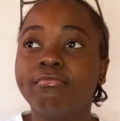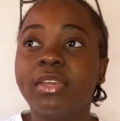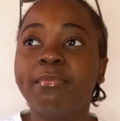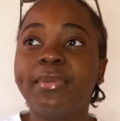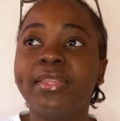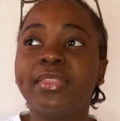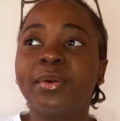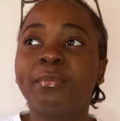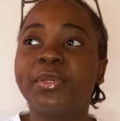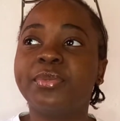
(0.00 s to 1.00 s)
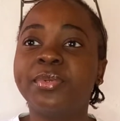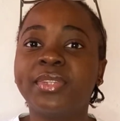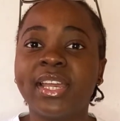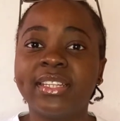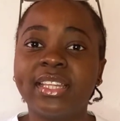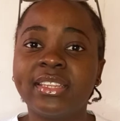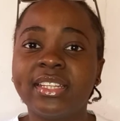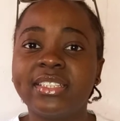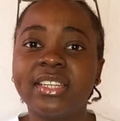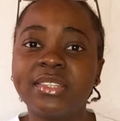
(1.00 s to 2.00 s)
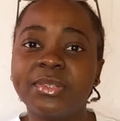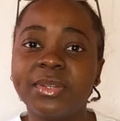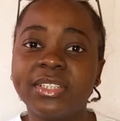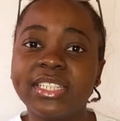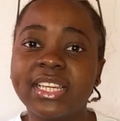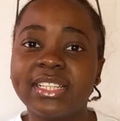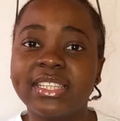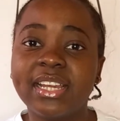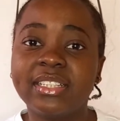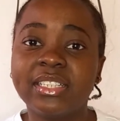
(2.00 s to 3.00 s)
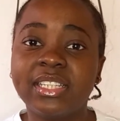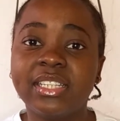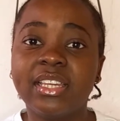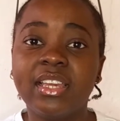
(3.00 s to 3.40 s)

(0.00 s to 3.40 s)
maybe they'll be too tight and they just don't exactly,